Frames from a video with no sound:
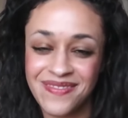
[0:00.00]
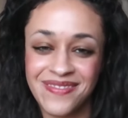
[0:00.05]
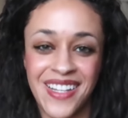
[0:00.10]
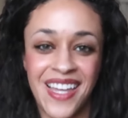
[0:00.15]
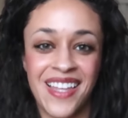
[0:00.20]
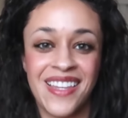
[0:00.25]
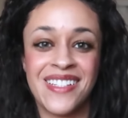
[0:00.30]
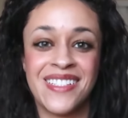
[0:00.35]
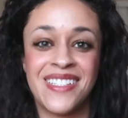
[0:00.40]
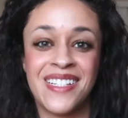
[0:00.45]

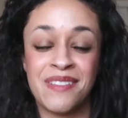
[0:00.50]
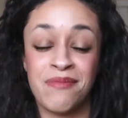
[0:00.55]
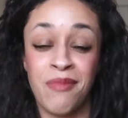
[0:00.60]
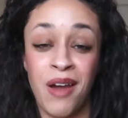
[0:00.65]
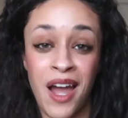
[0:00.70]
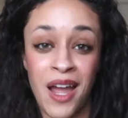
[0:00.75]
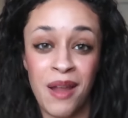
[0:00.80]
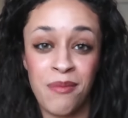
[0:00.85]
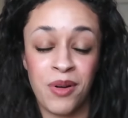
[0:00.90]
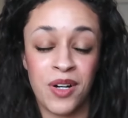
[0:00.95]
now this is
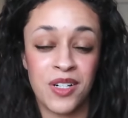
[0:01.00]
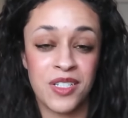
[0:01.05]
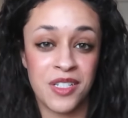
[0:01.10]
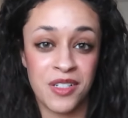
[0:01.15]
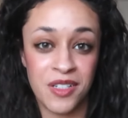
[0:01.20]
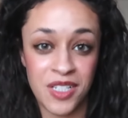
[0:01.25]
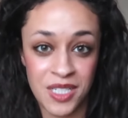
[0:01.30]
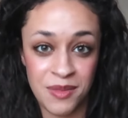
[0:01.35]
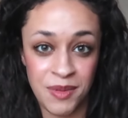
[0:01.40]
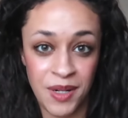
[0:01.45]
my
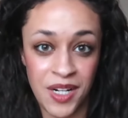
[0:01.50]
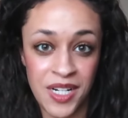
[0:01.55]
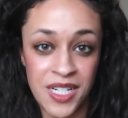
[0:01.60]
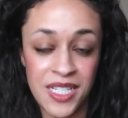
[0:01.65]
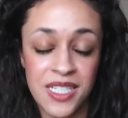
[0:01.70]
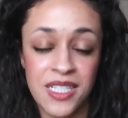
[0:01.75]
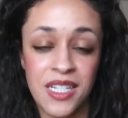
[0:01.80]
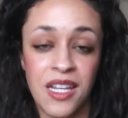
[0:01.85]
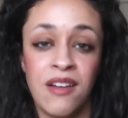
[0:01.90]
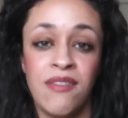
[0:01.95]
personal
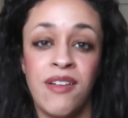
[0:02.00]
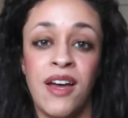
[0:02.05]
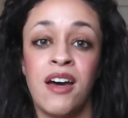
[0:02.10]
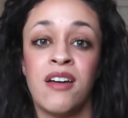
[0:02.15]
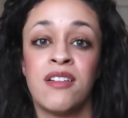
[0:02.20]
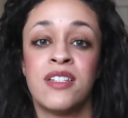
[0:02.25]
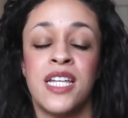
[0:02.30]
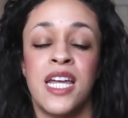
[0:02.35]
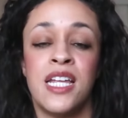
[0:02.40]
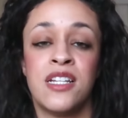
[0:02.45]
experience of
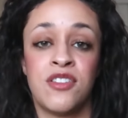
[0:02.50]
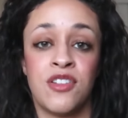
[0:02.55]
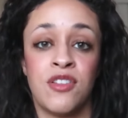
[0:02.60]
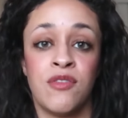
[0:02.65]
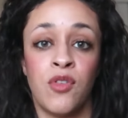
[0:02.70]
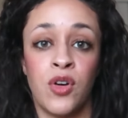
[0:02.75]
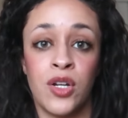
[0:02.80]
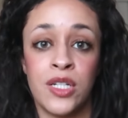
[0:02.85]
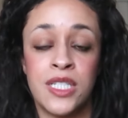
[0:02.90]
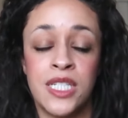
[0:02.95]
how to enter the
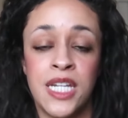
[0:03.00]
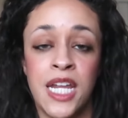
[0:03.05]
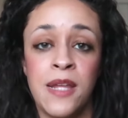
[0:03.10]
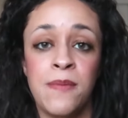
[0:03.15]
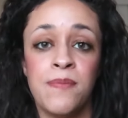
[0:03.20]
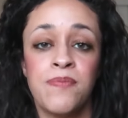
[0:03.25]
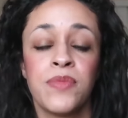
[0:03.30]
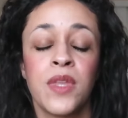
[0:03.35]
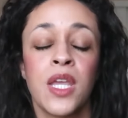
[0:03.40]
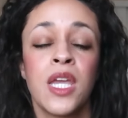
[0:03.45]
void
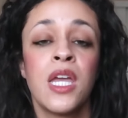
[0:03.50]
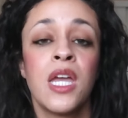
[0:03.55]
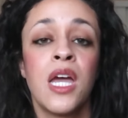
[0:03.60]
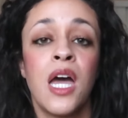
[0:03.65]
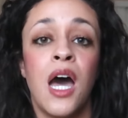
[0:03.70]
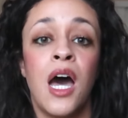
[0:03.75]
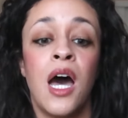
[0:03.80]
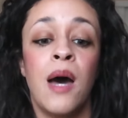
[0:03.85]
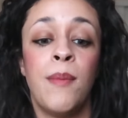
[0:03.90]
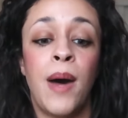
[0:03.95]
state.
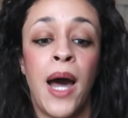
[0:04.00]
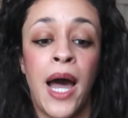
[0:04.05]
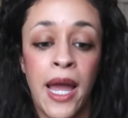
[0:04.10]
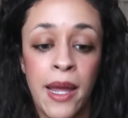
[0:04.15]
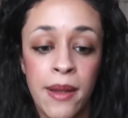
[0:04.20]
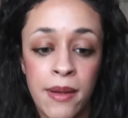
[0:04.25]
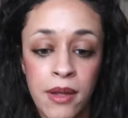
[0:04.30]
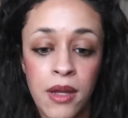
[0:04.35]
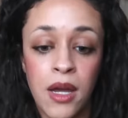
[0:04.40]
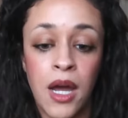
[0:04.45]

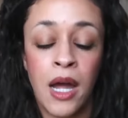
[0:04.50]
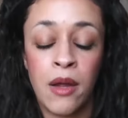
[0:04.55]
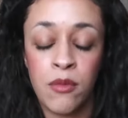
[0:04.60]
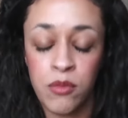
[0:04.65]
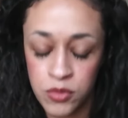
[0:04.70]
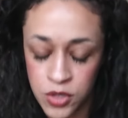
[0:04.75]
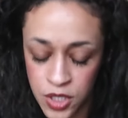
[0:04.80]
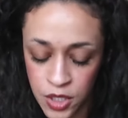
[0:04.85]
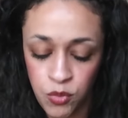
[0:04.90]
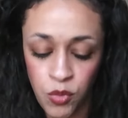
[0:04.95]
I
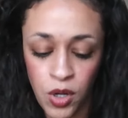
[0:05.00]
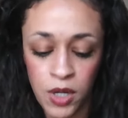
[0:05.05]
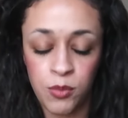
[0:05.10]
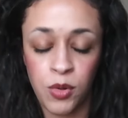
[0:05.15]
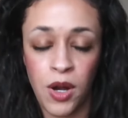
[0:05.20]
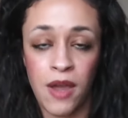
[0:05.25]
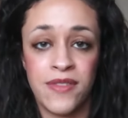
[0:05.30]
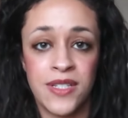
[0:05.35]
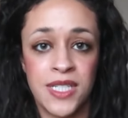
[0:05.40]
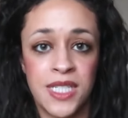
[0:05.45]
did want to
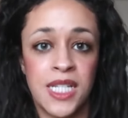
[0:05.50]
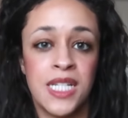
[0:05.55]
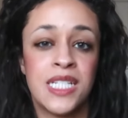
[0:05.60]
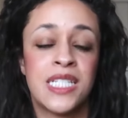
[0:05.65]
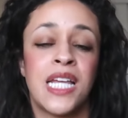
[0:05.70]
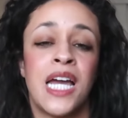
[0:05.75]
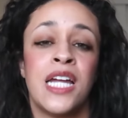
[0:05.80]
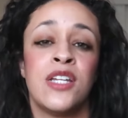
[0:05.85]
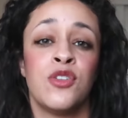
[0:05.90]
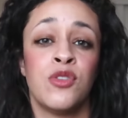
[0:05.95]
preface
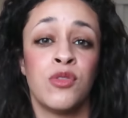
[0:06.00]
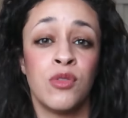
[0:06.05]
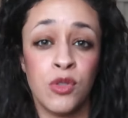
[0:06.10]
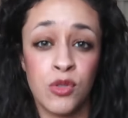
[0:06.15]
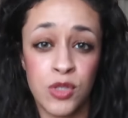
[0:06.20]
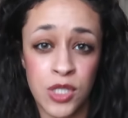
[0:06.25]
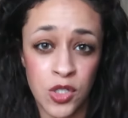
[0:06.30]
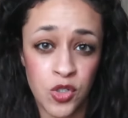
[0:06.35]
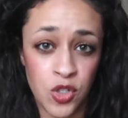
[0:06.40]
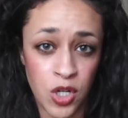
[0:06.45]
this, I do
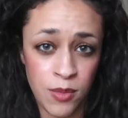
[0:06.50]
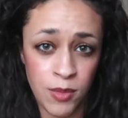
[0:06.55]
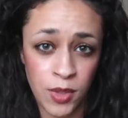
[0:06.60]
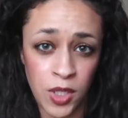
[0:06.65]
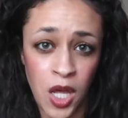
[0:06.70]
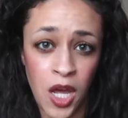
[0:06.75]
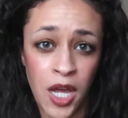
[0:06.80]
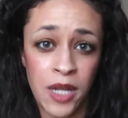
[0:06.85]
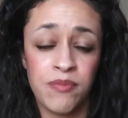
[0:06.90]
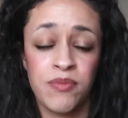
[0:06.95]
lucid dream a
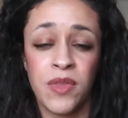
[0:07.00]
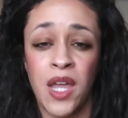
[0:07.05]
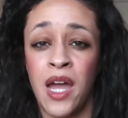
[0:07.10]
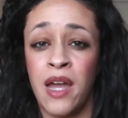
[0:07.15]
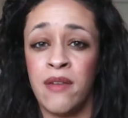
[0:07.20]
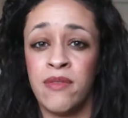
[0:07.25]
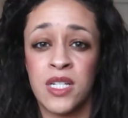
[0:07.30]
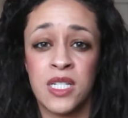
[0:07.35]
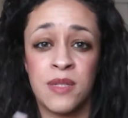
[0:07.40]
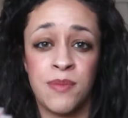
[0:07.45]
lot.
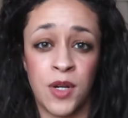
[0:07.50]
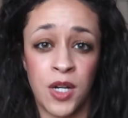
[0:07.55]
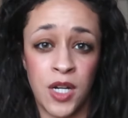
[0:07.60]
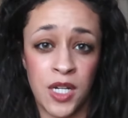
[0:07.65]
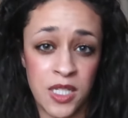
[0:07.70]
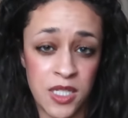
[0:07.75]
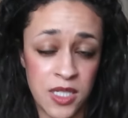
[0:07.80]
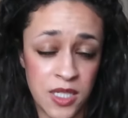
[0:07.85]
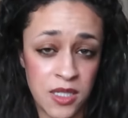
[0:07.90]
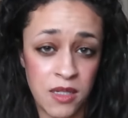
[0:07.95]
I've
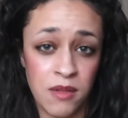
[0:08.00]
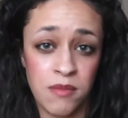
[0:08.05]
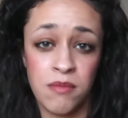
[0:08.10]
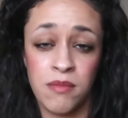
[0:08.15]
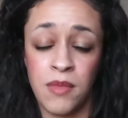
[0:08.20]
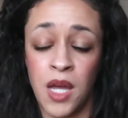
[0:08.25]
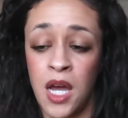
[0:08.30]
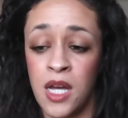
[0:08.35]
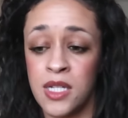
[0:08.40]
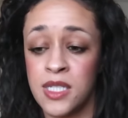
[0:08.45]
experienced
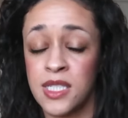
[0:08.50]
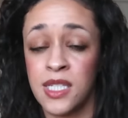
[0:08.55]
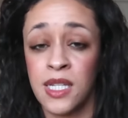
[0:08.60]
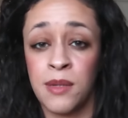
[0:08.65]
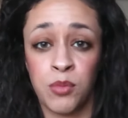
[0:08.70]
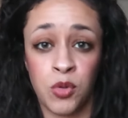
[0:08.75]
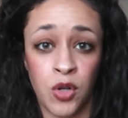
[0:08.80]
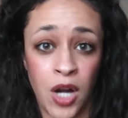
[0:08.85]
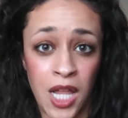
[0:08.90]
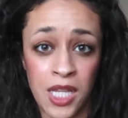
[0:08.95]

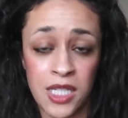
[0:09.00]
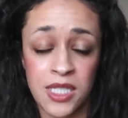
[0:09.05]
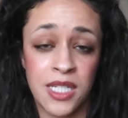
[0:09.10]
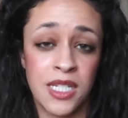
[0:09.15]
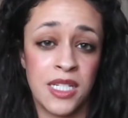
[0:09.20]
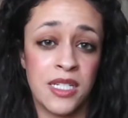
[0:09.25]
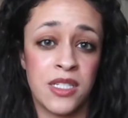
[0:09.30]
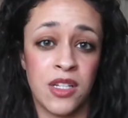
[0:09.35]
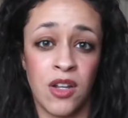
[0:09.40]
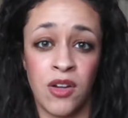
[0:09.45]
sleep
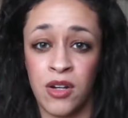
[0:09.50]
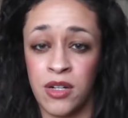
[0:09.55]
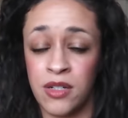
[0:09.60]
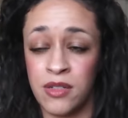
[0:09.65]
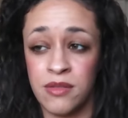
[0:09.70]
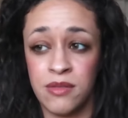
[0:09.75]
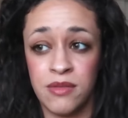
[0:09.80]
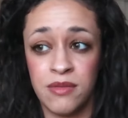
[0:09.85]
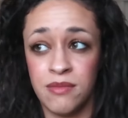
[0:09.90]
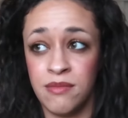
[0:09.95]
paralysis
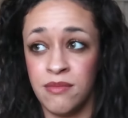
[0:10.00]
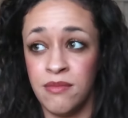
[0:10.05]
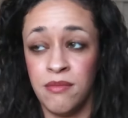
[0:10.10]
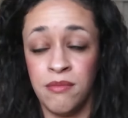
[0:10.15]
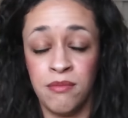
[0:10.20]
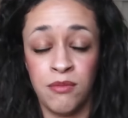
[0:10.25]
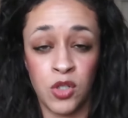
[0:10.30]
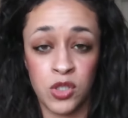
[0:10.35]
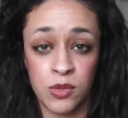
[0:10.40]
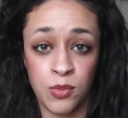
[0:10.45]
on
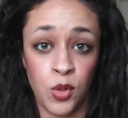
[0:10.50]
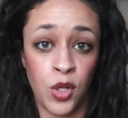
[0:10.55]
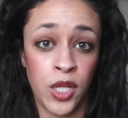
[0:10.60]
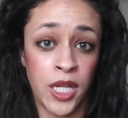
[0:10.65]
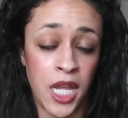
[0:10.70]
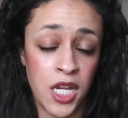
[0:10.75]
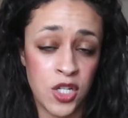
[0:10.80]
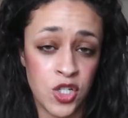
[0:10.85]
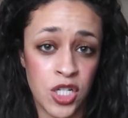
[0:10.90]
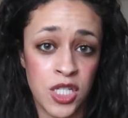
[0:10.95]
multiple
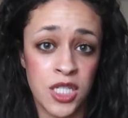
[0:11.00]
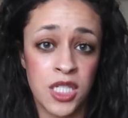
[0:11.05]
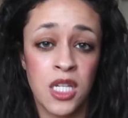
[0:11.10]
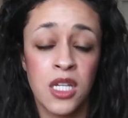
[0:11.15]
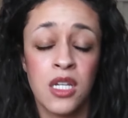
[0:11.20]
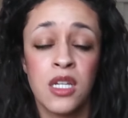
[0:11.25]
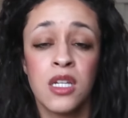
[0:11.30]
occasions.